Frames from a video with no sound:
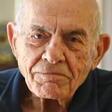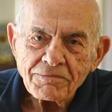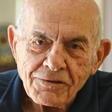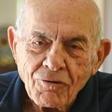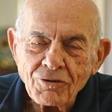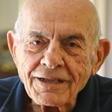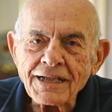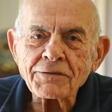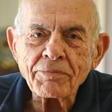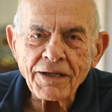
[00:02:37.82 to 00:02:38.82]
Because I
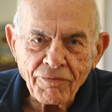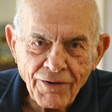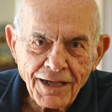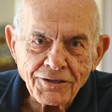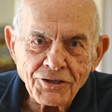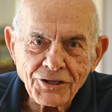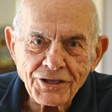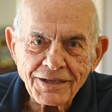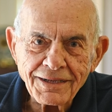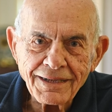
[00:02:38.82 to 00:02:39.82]
speak French,
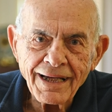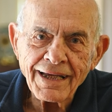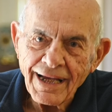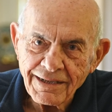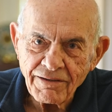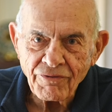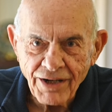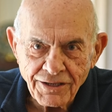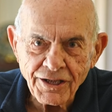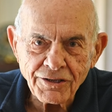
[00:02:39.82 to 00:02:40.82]
I had a
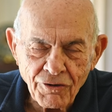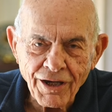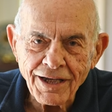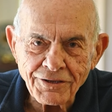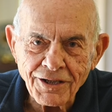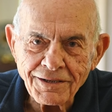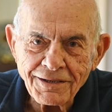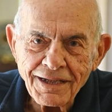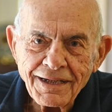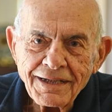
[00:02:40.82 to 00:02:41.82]
French education.
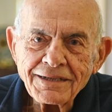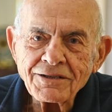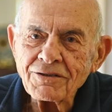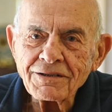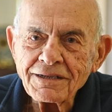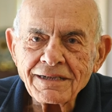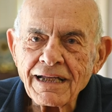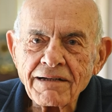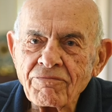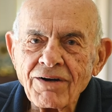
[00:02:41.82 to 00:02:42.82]

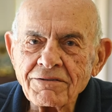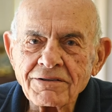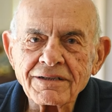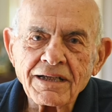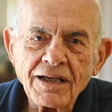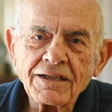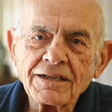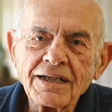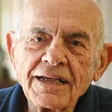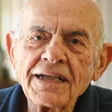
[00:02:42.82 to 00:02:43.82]
They found
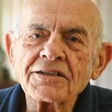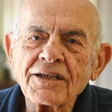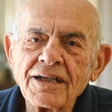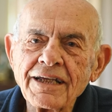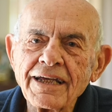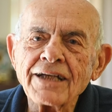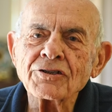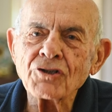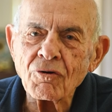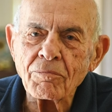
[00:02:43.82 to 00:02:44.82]
easily a
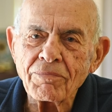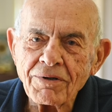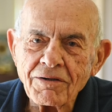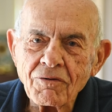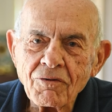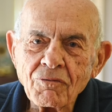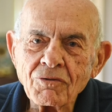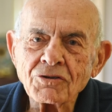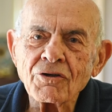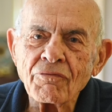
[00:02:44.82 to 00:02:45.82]
job
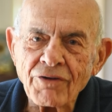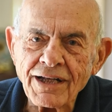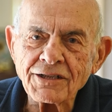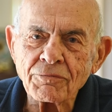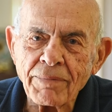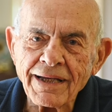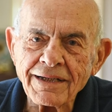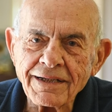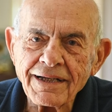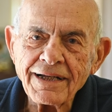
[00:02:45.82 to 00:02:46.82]
with the French
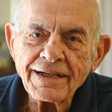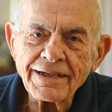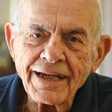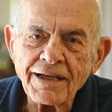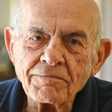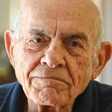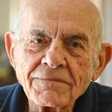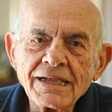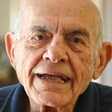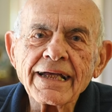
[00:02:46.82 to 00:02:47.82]
bank named
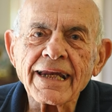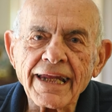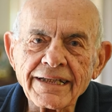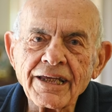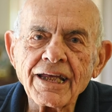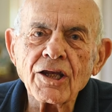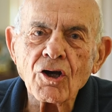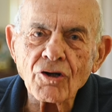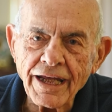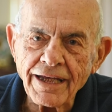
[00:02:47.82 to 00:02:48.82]
Crédit
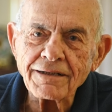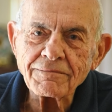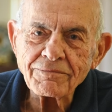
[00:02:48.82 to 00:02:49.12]
Lyonnais.